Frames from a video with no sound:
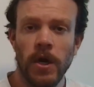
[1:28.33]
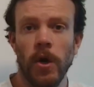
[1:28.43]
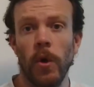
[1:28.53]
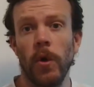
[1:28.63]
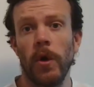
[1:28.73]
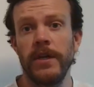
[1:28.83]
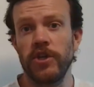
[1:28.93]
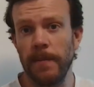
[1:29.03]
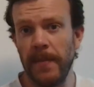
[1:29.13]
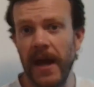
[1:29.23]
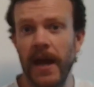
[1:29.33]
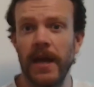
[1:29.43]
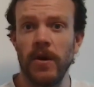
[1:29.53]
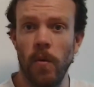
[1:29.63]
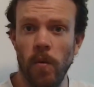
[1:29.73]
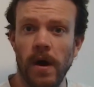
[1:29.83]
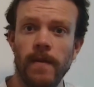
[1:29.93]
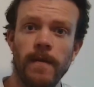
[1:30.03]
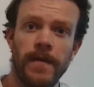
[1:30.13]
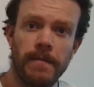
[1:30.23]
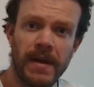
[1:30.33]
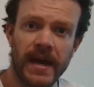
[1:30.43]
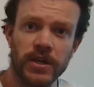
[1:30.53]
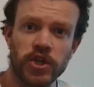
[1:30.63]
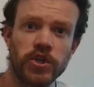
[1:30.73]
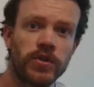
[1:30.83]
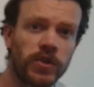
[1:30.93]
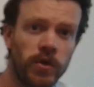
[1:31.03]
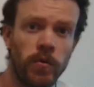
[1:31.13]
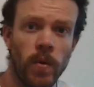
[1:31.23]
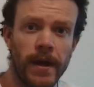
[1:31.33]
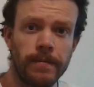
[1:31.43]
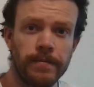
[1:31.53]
or Japan won the match 2-1.